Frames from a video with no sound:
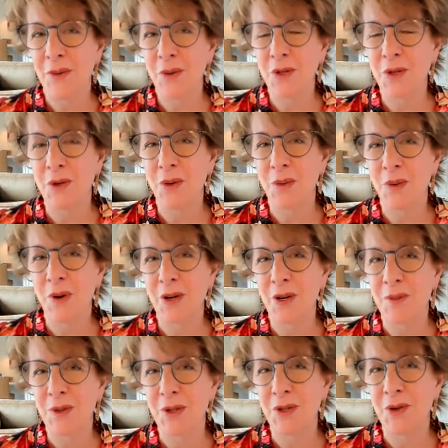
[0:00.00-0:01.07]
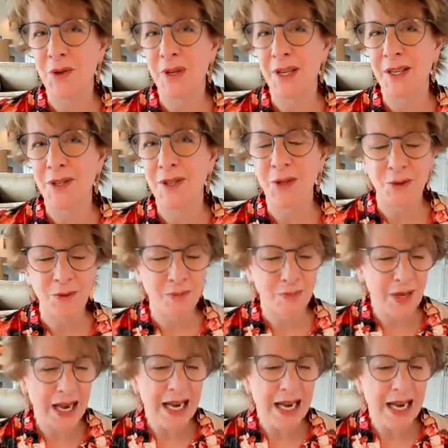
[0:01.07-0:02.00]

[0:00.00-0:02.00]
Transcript: which you are welcome to tune into.